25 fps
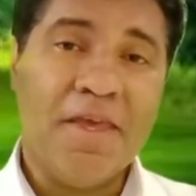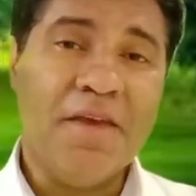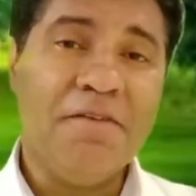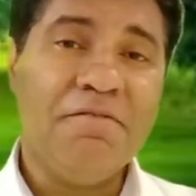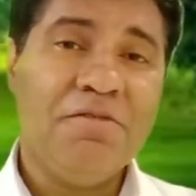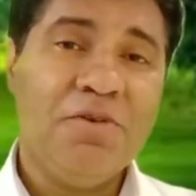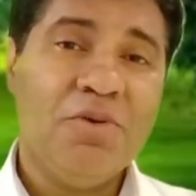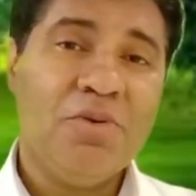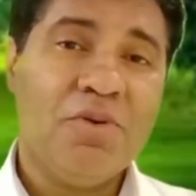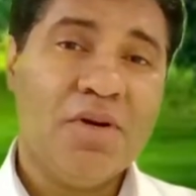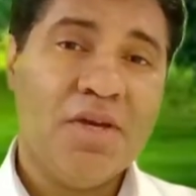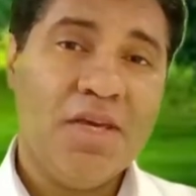
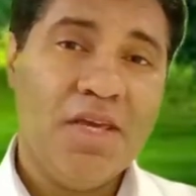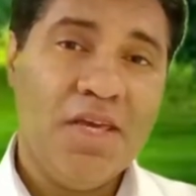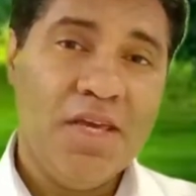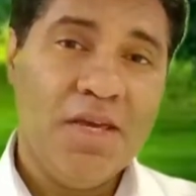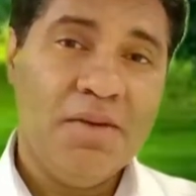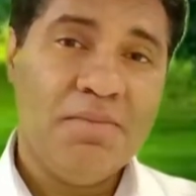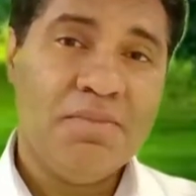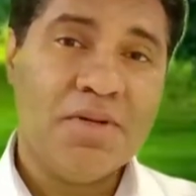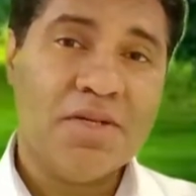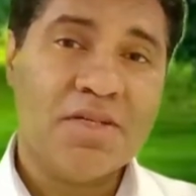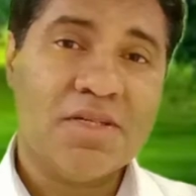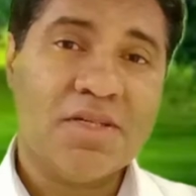If you are
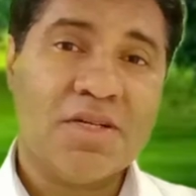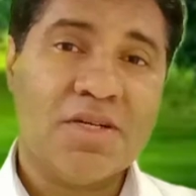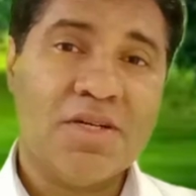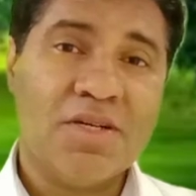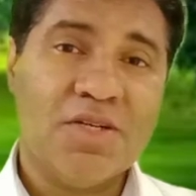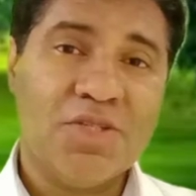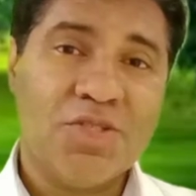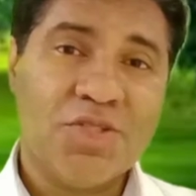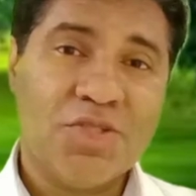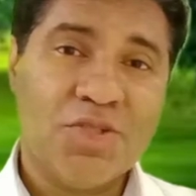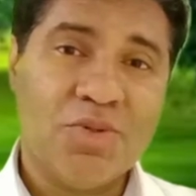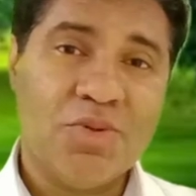able to
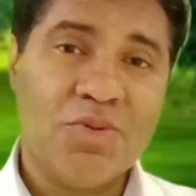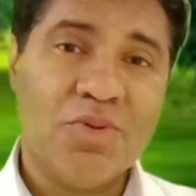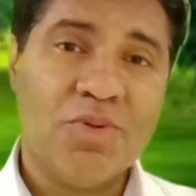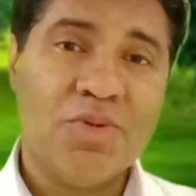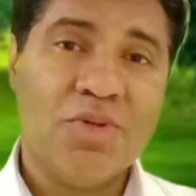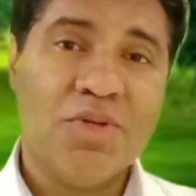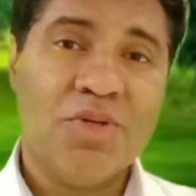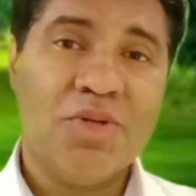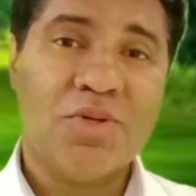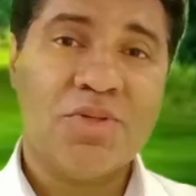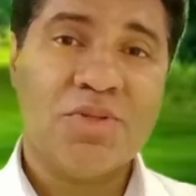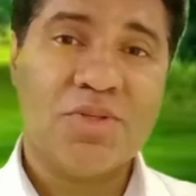
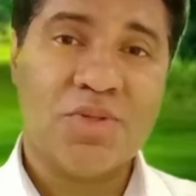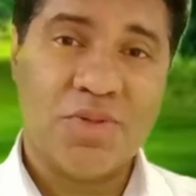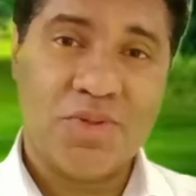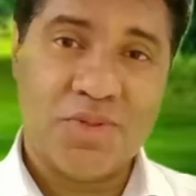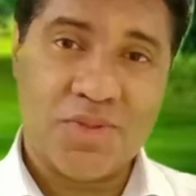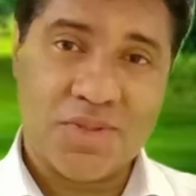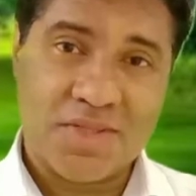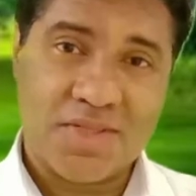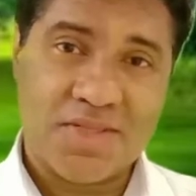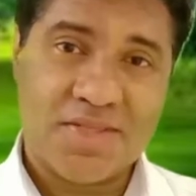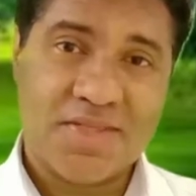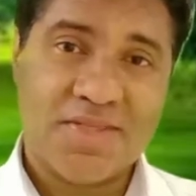control your
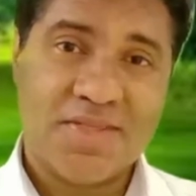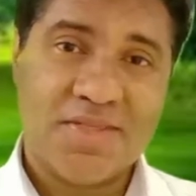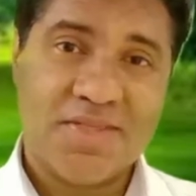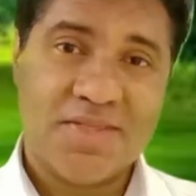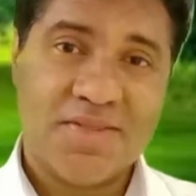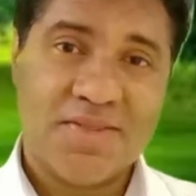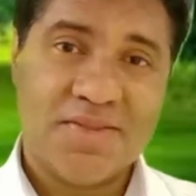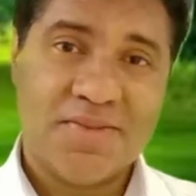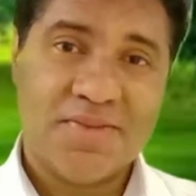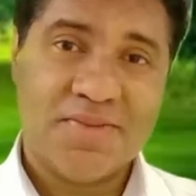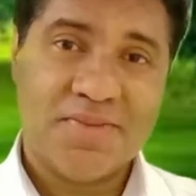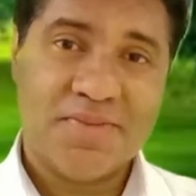
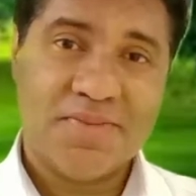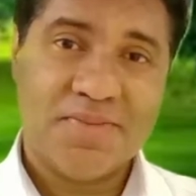thoughts,